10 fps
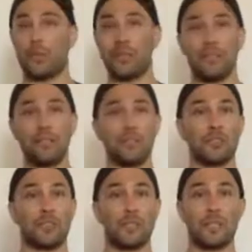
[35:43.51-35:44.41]
even if you're
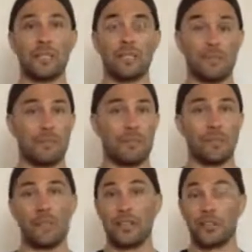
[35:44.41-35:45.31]
doing something like